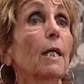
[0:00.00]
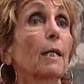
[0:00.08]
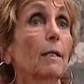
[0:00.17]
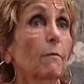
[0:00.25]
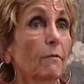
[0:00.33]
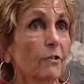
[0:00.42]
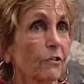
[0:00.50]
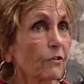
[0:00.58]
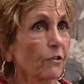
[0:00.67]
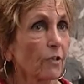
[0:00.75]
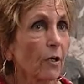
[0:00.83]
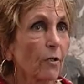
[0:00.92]
And I was
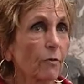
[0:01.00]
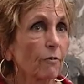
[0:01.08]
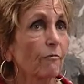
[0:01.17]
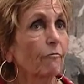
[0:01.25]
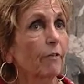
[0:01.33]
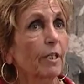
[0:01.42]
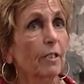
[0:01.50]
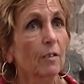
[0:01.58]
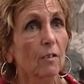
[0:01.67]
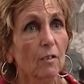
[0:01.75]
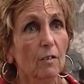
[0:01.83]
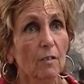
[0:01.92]
so
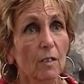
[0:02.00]
thrilled.